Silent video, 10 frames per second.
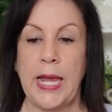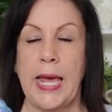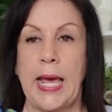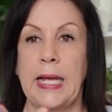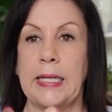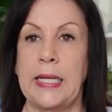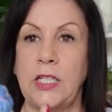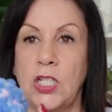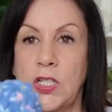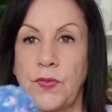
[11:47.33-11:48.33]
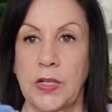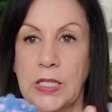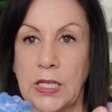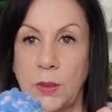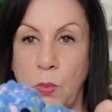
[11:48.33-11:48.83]
and he just feels
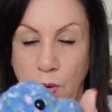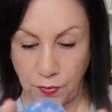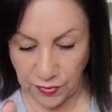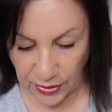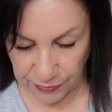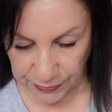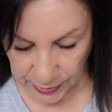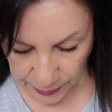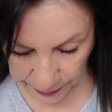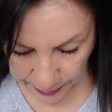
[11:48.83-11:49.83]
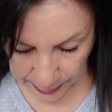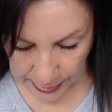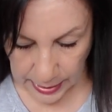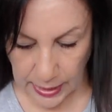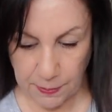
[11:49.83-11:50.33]
a little more fluffier.
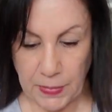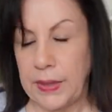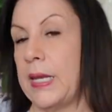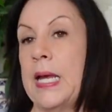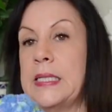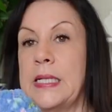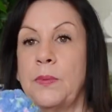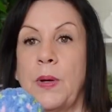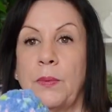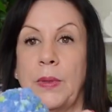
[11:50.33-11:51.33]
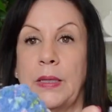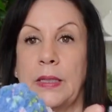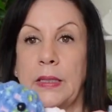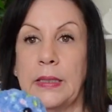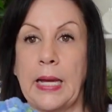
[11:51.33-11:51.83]
And then I did one with,
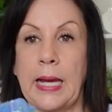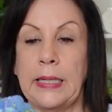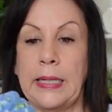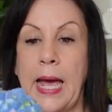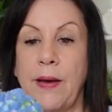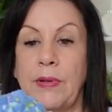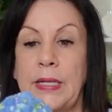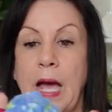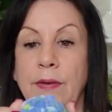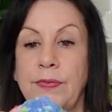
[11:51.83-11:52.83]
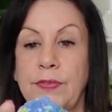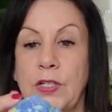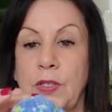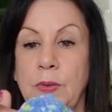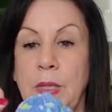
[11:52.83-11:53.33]
I didn't have enough
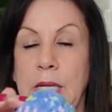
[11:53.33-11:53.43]
to do